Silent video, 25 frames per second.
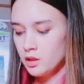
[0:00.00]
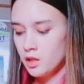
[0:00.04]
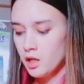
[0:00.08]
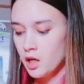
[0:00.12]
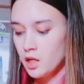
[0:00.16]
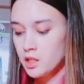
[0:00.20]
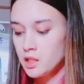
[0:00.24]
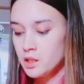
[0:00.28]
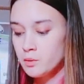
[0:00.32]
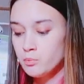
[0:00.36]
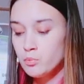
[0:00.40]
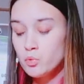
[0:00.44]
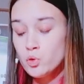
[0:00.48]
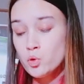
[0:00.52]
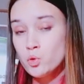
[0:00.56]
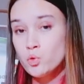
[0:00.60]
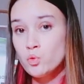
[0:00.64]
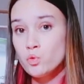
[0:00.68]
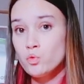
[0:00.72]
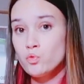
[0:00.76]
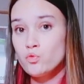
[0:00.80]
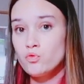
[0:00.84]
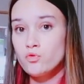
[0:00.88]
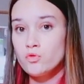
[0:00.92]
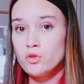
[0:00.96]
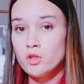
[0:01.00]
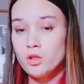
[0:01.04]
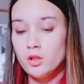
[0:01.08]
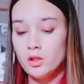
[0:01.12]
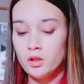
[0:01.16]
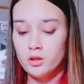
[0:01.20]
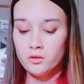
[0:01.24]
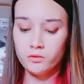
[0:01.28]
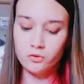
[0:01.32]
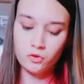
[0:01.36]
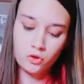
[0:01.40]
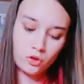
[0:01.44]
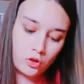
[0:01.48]
Spoonful of
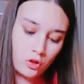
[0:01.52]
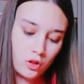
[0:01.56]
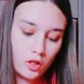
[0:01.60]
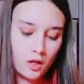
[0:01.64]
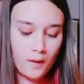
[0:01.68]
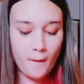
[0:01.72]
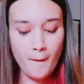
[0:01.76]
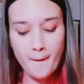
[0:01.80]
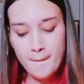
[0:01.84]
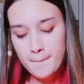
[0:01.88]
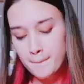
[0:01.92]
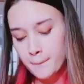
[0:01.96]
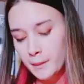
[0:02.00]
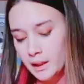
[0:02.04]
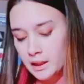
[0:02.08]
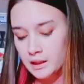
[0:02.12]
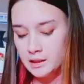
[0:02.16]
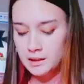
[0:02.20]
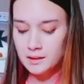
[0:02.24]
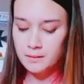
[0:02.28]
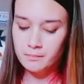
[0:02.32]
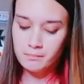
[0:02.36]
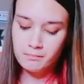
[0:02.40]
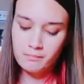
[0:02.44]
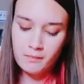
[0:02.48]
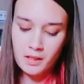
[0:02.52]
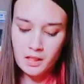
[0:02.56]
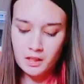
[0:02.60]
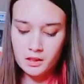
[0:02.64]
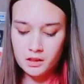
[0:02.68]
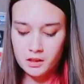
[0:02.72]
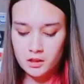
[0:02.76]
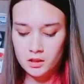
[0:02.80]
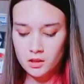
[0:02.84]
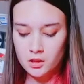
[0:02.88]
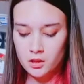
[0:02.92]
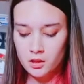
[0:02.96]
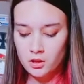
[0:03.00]
sugar makes a
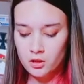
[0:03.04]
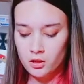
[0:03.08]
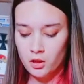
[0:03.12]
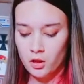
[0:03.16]
messing.